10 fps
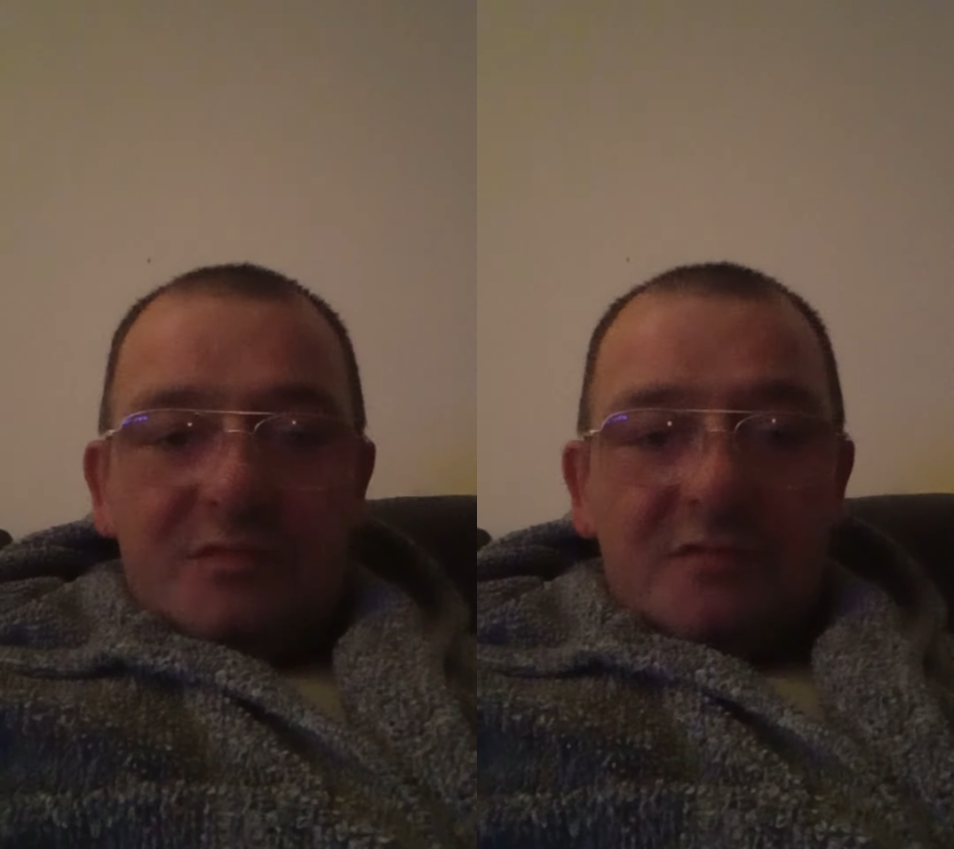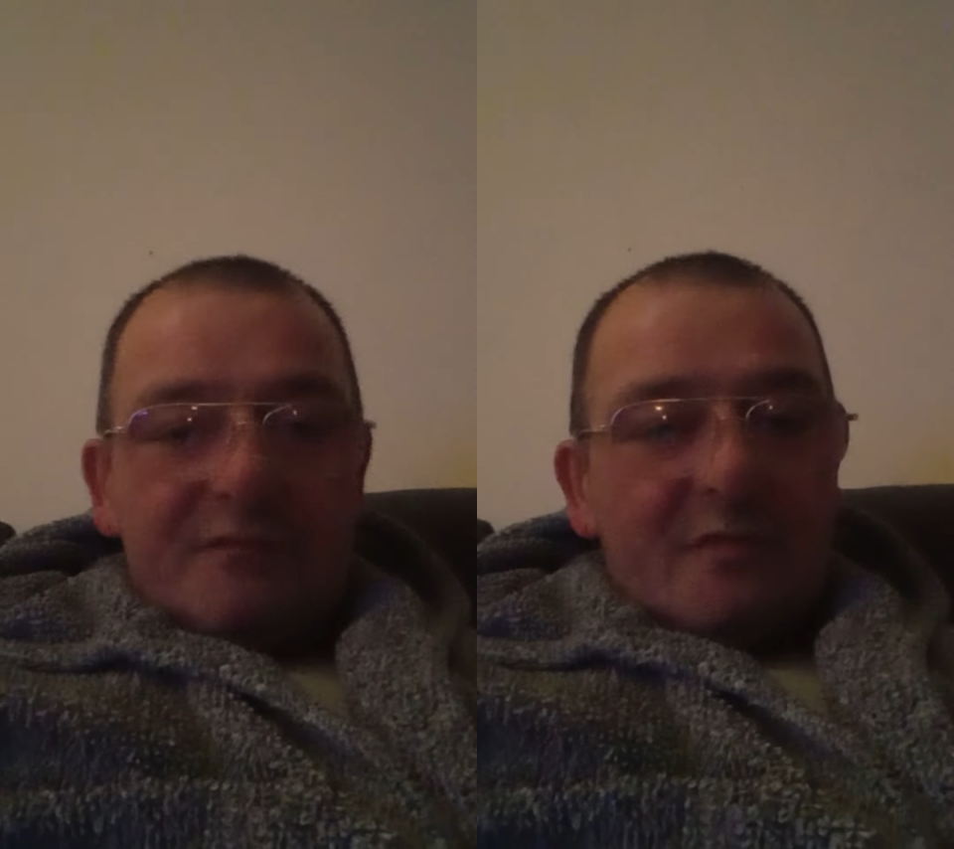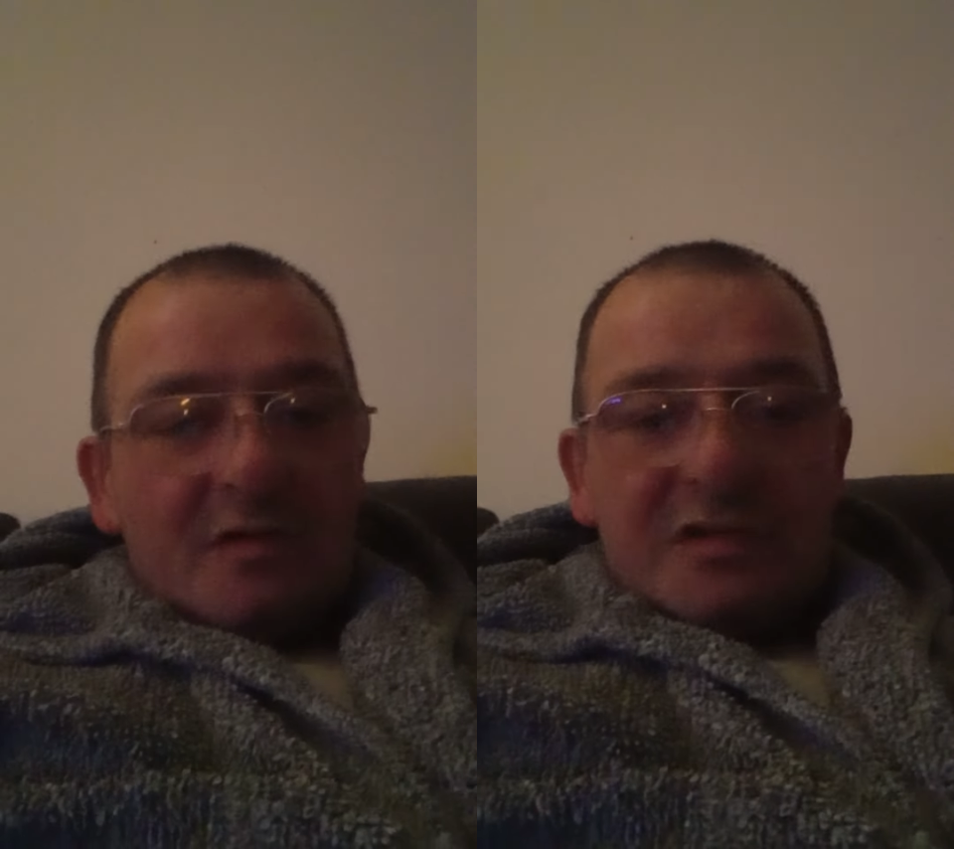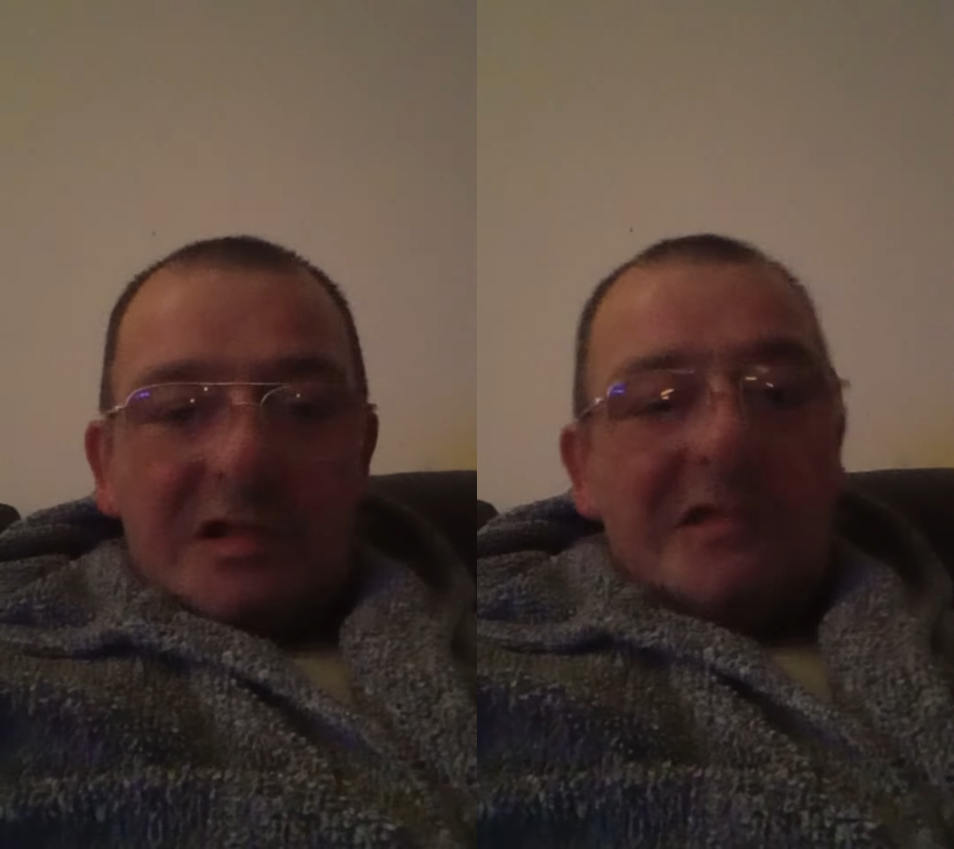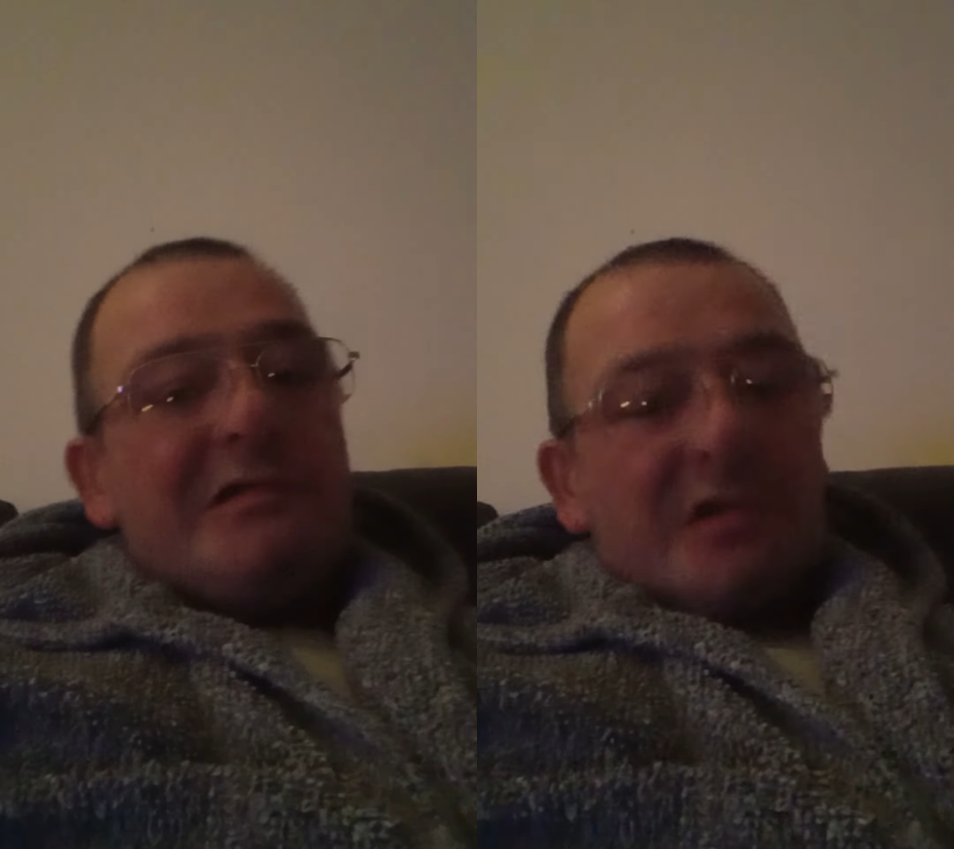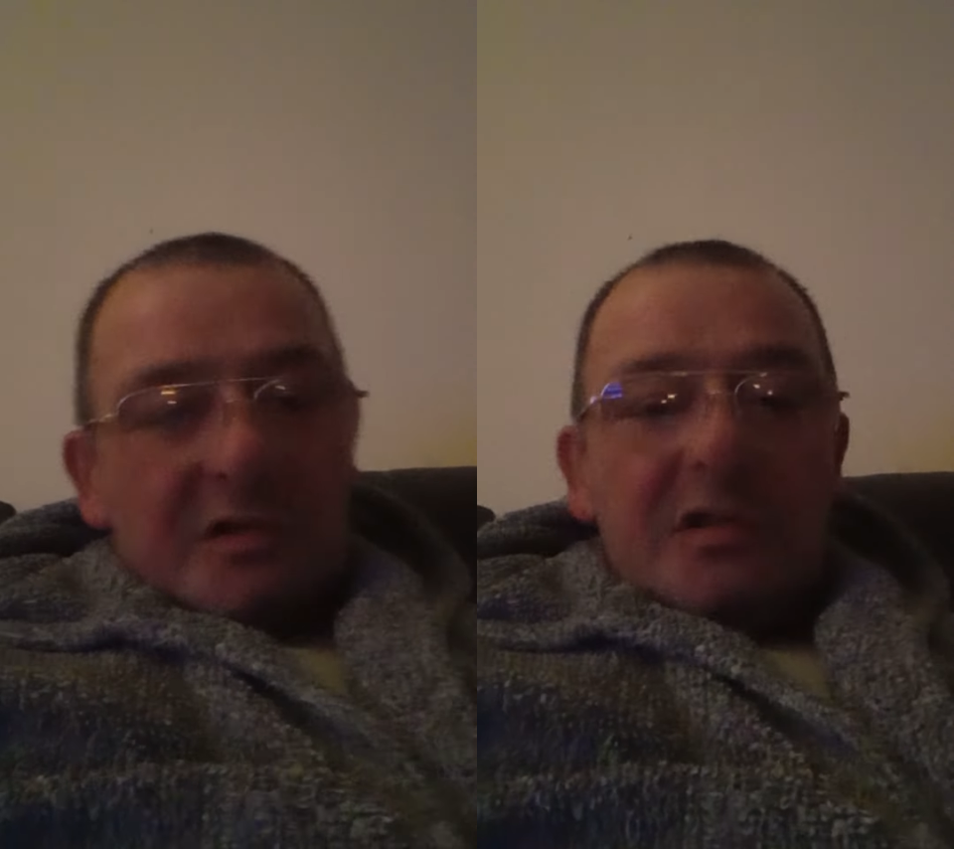been fucking.